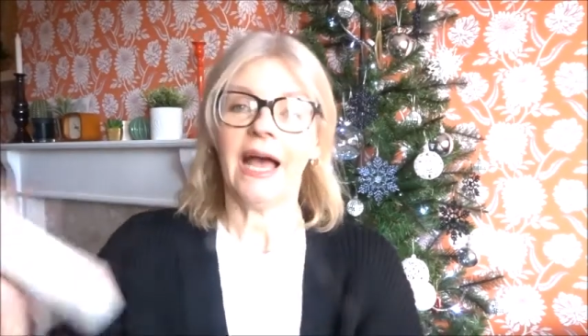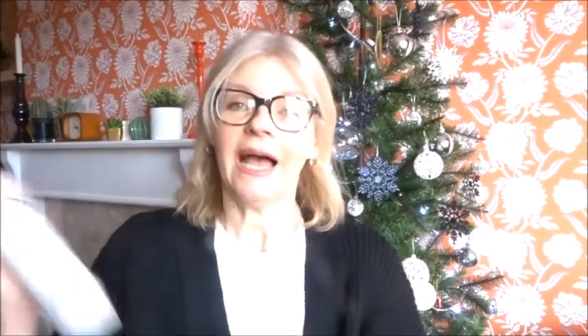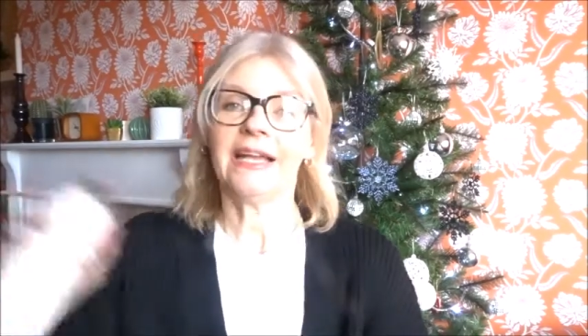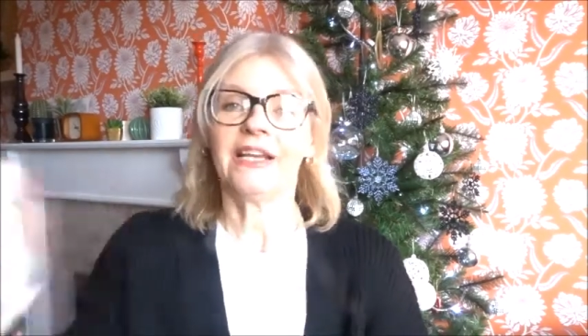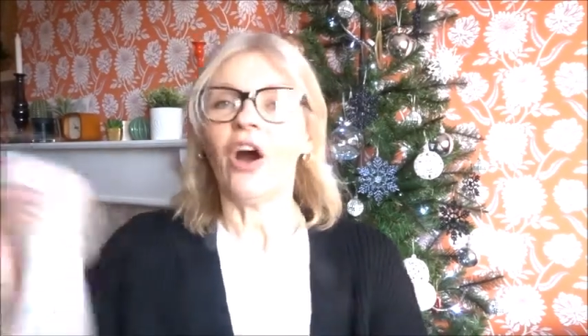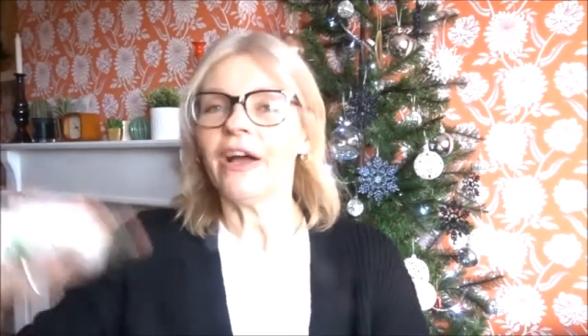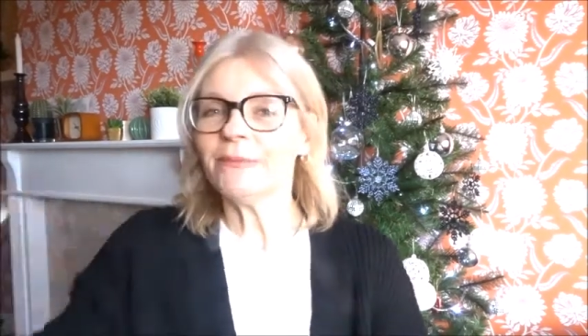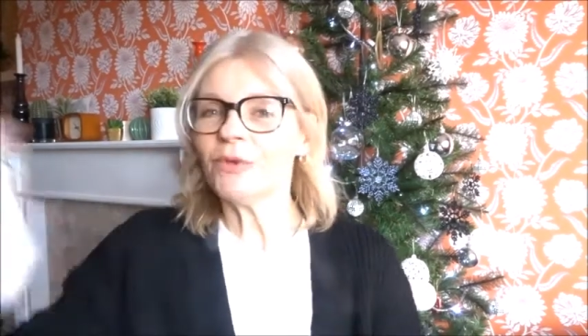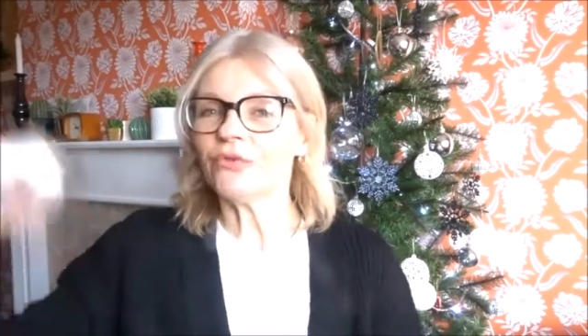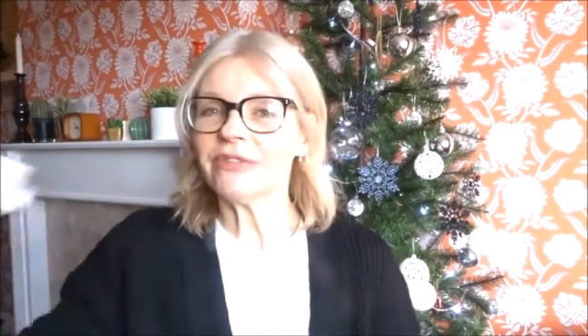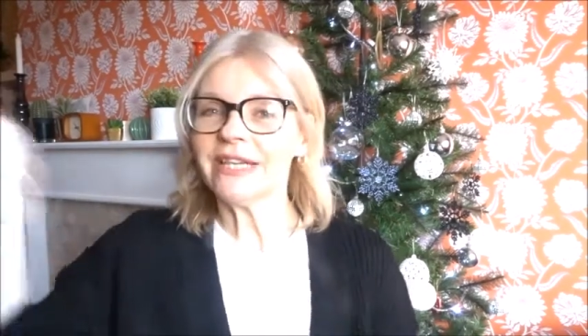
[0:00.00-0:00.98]
And I'm
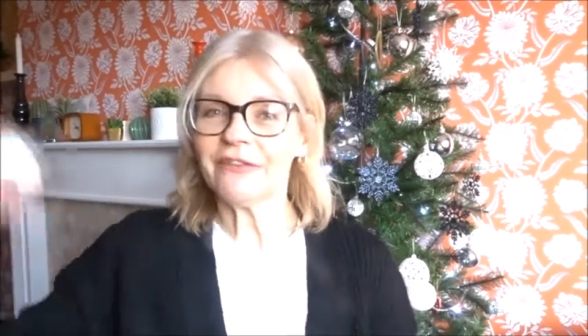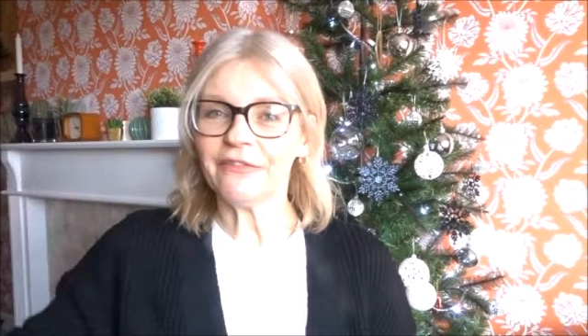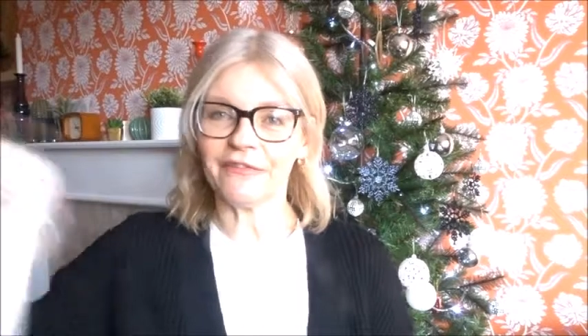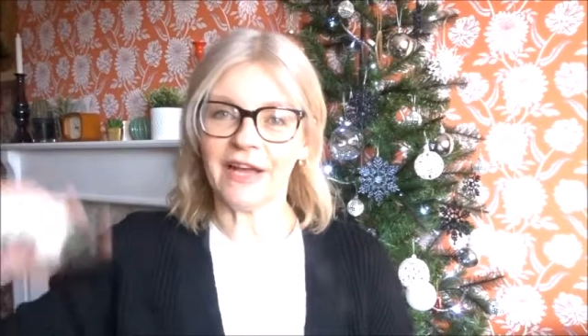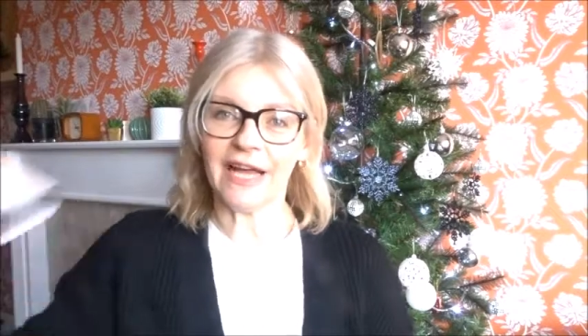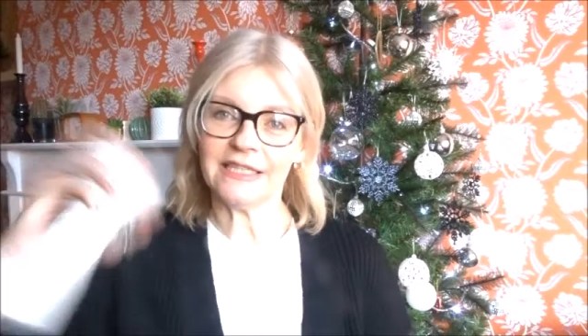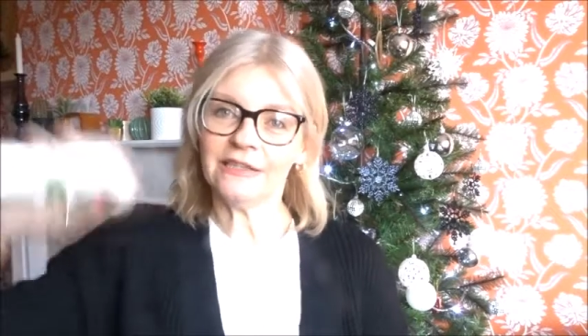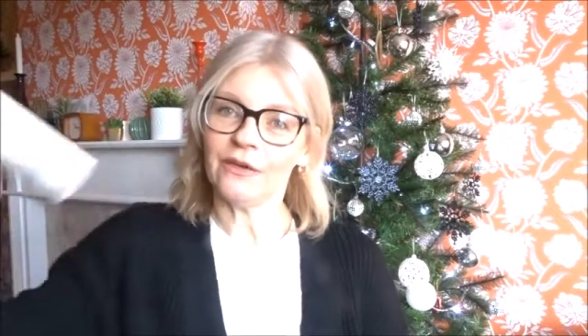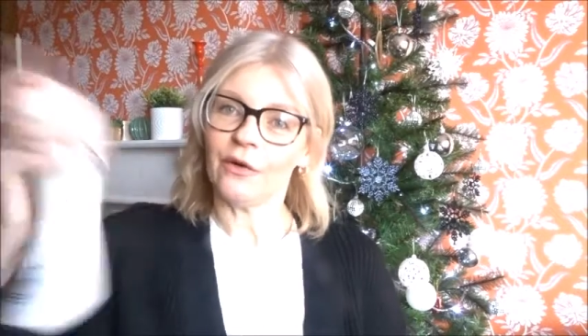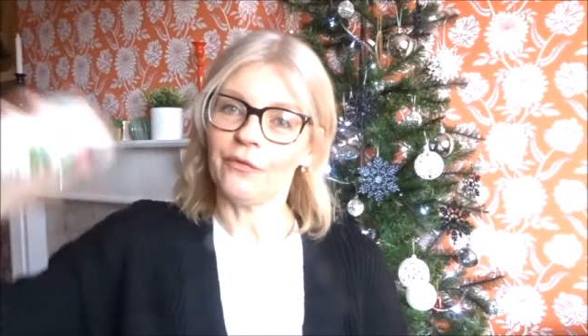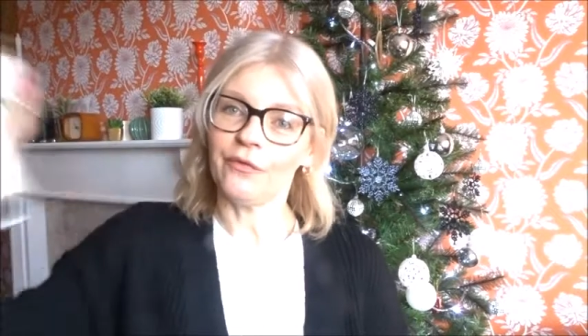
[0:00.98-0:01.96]
not really a fan
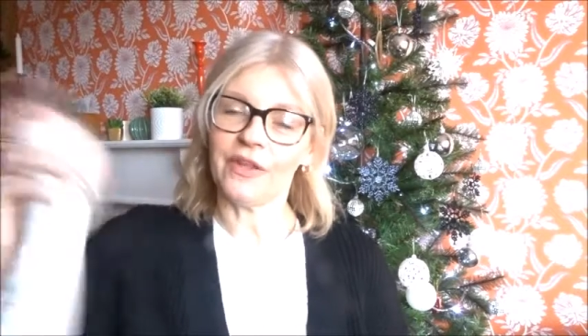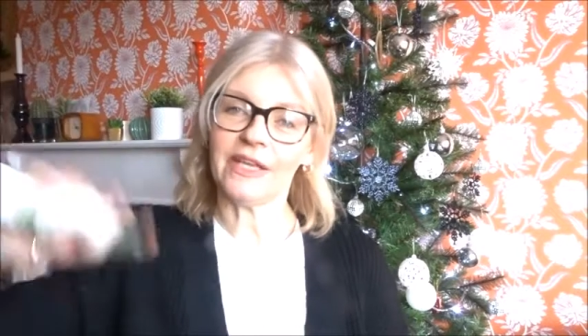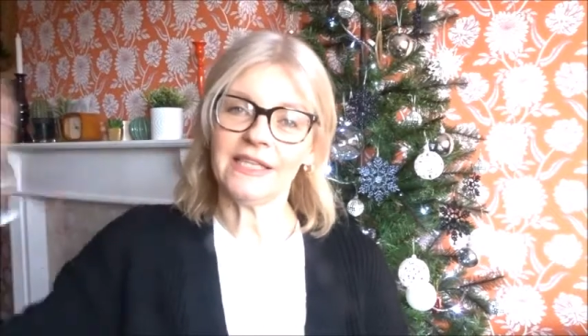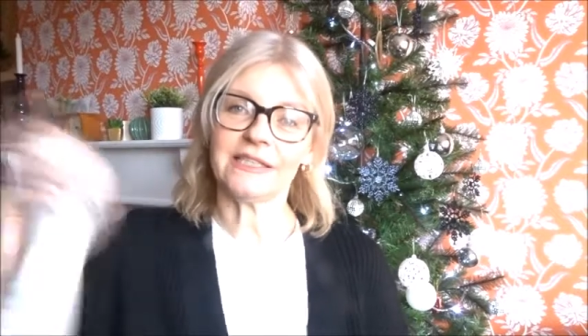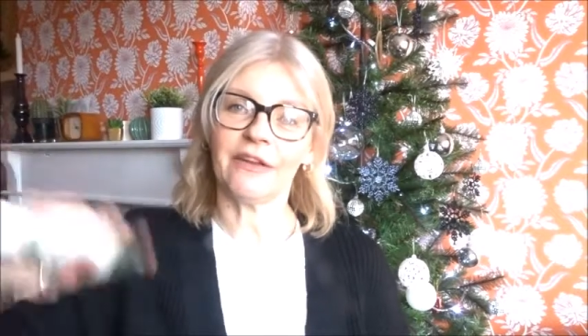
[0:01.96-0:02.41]
of these.